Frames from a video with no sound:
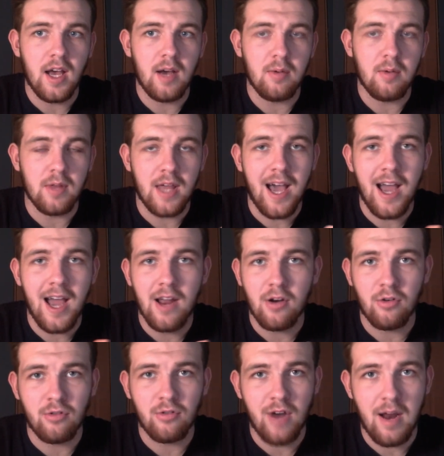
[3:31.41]
with higher
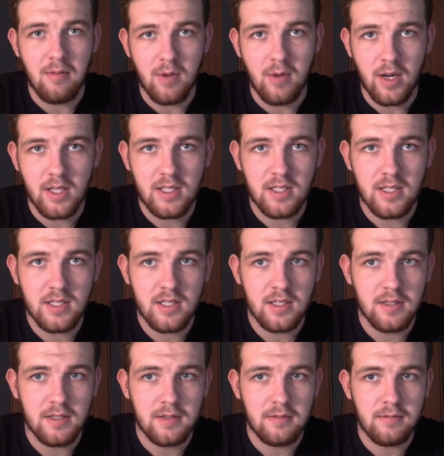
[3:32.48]
crime rates.
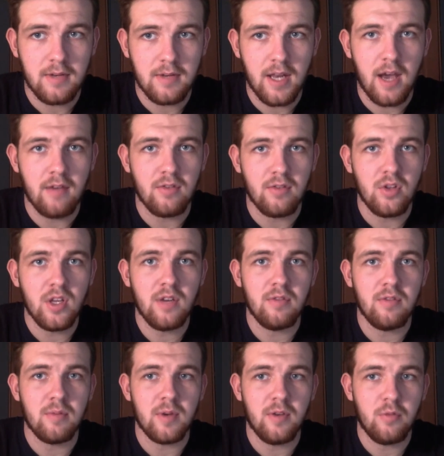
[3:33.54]
Now, if you look at it
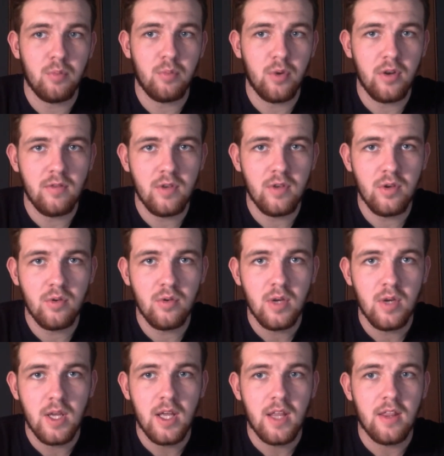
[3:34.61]
from a different point of view,
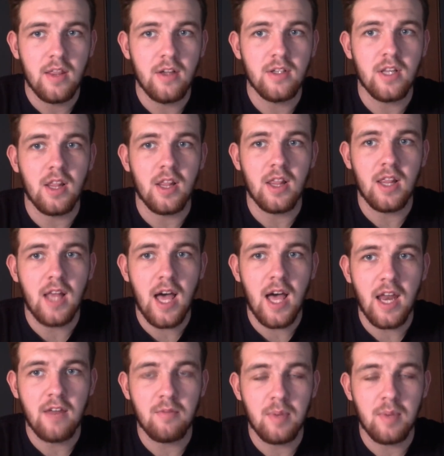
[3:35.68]
there's a
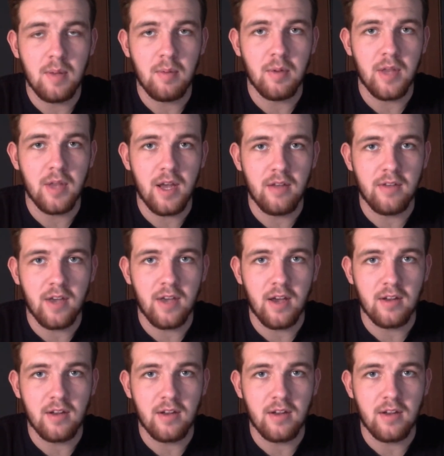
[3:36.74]
lot of people downtown.